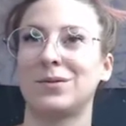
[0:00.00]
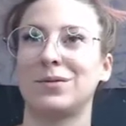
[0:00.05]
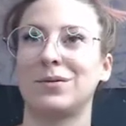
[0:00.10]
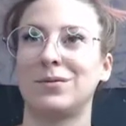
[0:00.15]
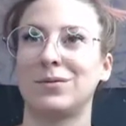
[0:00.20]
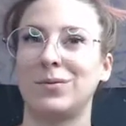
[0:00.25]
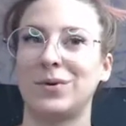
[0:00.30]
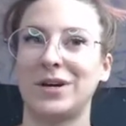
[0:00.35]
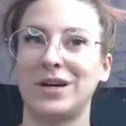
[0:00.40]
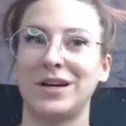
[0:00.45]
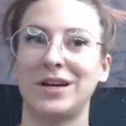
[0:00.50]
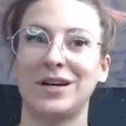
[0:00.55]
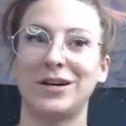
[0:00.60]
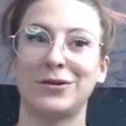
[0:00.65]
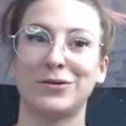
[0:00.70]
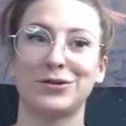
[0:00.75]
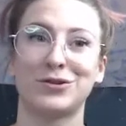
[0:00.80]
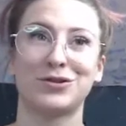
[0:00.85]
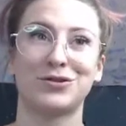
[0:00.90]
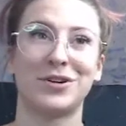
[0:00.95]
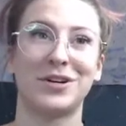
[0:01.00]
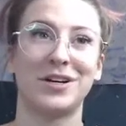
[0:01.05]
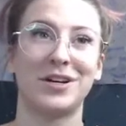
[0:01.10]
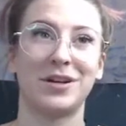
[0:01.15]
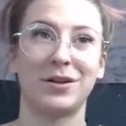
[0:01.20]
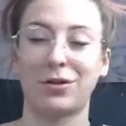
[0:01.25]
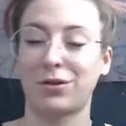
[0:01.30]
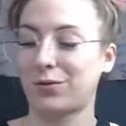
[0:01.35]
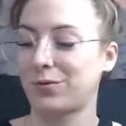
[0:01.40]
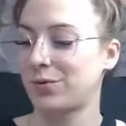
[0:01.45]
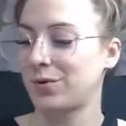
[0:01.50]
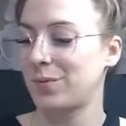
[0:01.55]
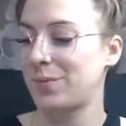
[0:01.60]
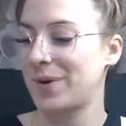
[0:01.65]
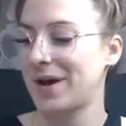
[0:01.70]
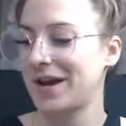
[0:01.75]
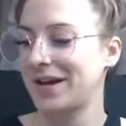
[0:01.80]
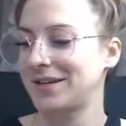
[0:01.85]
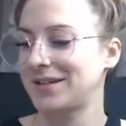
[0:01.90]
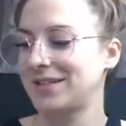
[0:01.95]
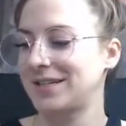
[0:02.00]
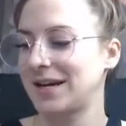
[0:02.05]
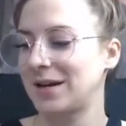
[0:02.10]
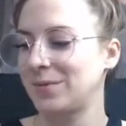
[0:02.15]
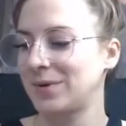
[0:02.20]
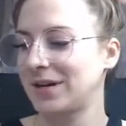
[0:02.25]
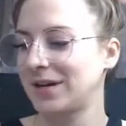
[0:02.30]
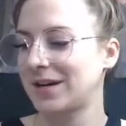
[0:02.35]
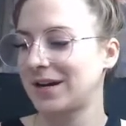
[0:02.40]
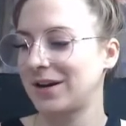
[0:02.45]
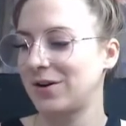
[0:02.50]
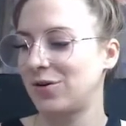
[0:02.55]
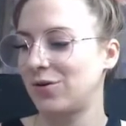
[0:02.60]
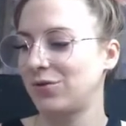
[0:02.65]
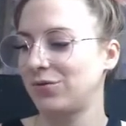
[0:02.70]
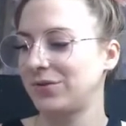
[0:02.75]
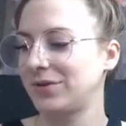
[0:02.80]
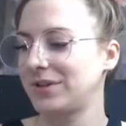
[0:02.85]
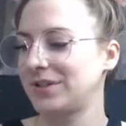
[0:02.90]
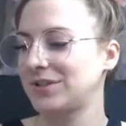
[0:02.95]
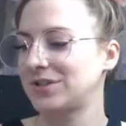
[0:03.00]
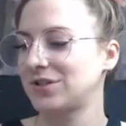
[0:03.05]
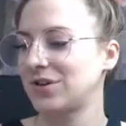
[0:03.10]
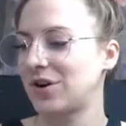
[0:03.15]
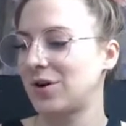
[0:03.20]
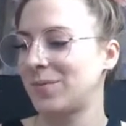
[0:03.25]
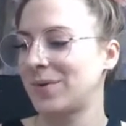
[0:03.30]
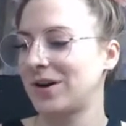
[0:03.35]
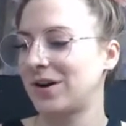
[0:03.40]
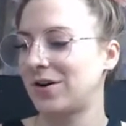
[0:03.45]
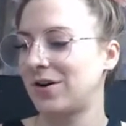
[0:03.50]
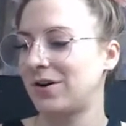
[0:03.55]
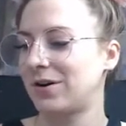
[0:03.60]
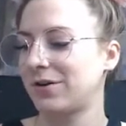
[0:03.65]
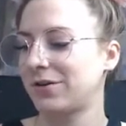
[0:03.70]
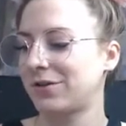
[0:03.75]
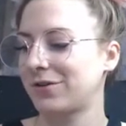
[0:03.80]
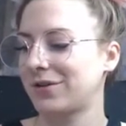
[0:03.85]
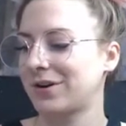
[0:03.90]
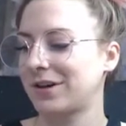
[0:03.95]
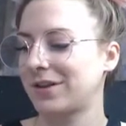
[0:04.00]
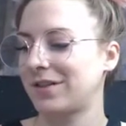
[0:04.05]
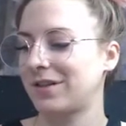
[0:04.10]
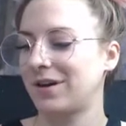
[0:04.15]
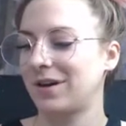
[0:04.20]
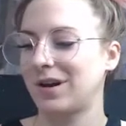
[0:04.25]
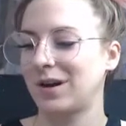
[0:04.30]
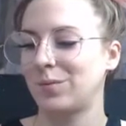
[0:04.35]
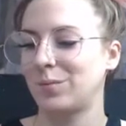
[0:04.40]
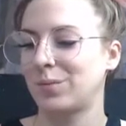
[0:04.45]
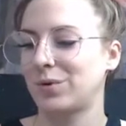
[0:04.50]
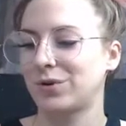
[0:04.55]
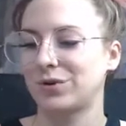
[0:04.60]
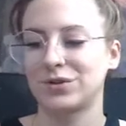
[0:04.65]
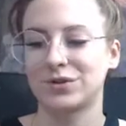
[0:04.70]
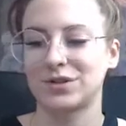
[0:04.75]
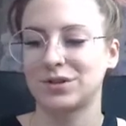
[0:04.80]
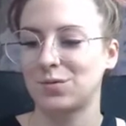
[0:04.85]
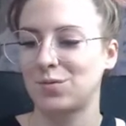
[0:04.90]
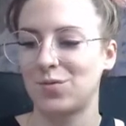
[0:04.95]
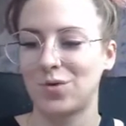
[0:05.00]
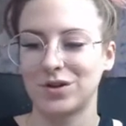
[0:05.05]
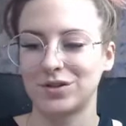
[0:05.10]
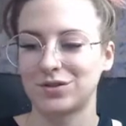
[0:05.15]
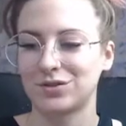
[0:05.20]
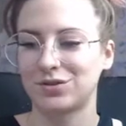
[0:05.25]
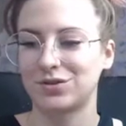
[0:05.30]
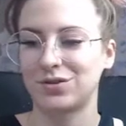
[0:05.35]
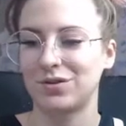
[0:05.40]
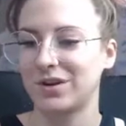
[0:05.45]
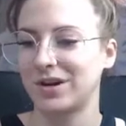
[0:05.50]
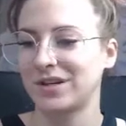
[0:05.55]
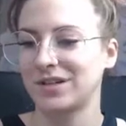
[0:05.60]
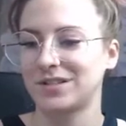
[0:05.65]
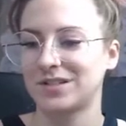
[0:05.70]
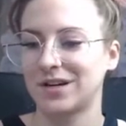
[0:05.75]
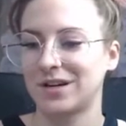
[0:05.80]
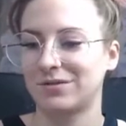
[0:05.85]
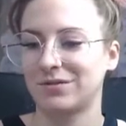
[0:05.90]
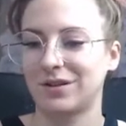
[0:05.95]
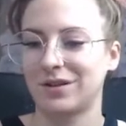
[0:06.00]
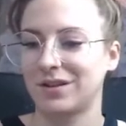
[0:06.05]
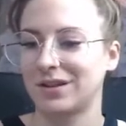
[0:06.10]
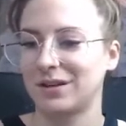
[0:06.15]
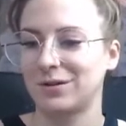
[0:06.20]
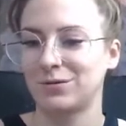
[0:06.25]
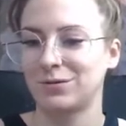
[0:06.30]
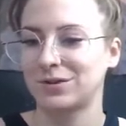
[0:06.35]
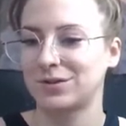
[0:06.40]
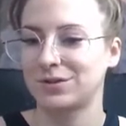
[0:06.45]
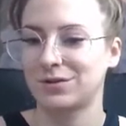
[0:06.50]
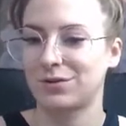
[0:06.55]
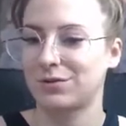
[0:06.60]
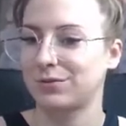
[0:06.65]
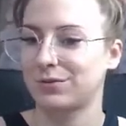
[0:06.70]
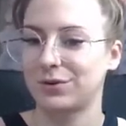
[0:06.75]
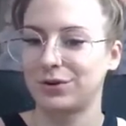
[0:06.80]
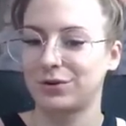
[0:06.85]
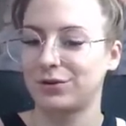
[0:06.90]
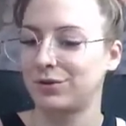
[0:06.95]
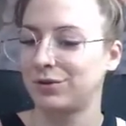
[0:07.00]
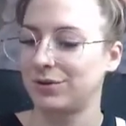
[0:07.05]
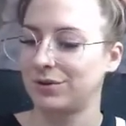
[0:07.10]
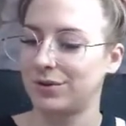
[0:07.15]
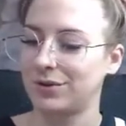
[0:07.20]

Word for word: We illustrated it through a pandemic. I only saw my author, I think, in person once or twice. Everything was through